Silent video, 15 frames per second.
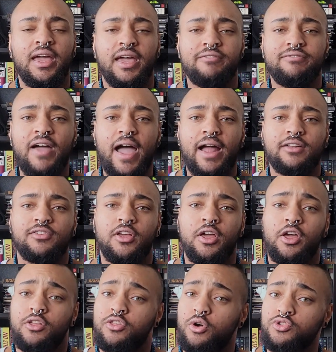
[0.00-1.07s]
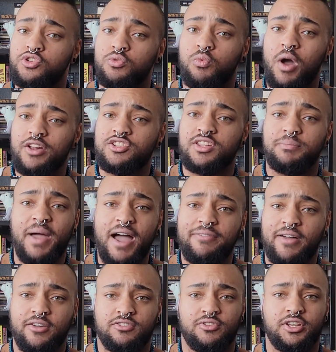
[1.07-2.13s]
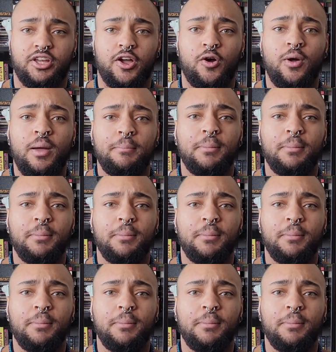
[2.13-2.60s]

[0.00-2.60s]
In fact, those who watched the Bathhouse video